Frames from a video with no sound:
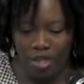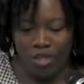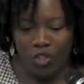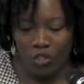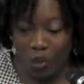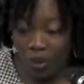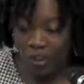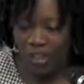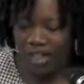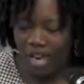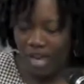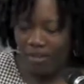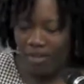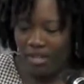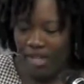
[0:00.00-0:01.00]
shortly
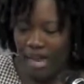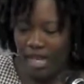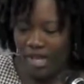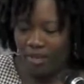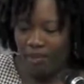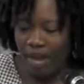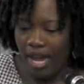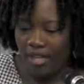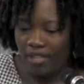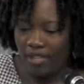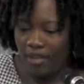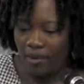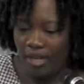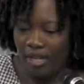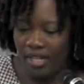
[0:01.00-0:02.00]
after that he passed away.